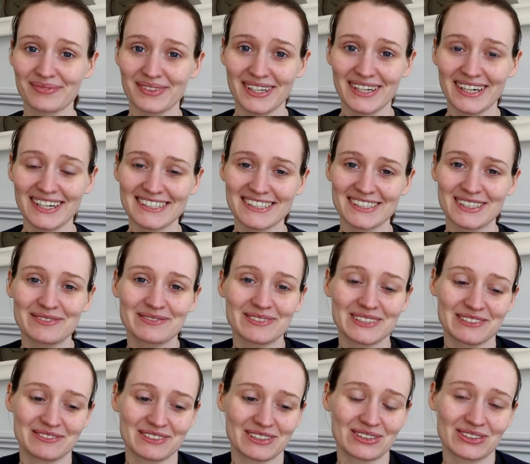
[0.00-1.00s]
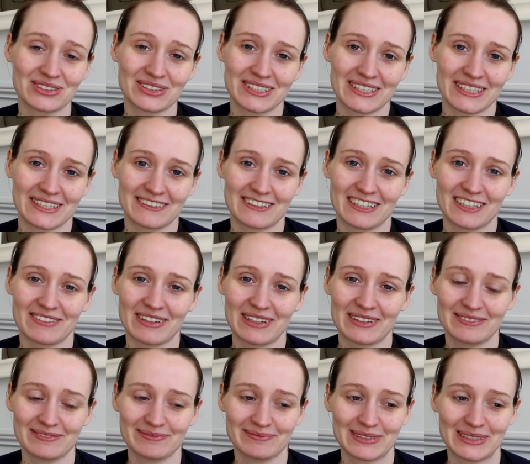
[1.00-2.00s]
Yeah, so hopefully you've enjoyed hearing
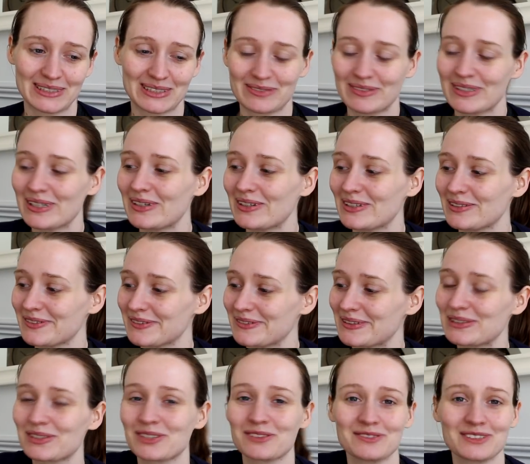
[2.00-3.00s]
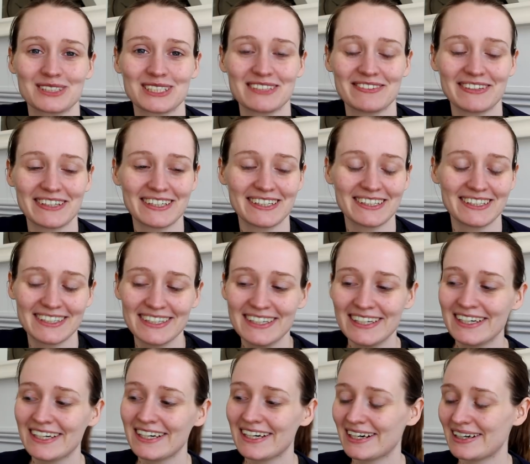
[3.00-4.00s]
about my TBR and a bit about Tom's TBR.
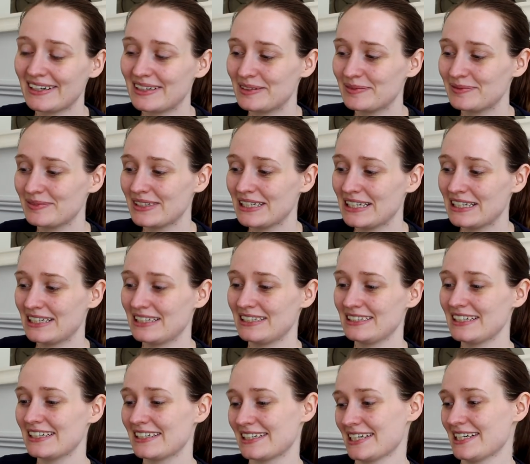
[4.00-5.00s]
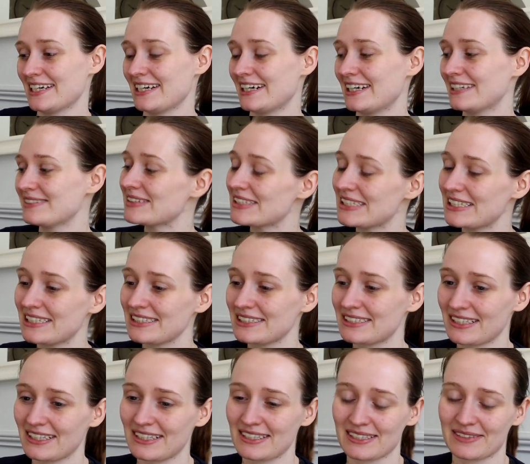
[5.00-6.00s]
Yeah, I really like
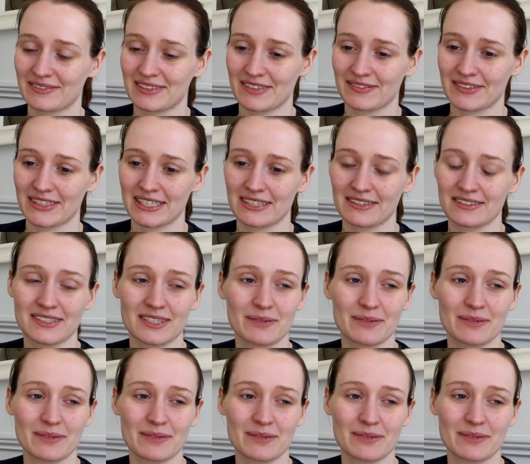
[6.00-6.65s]
doing these update videos.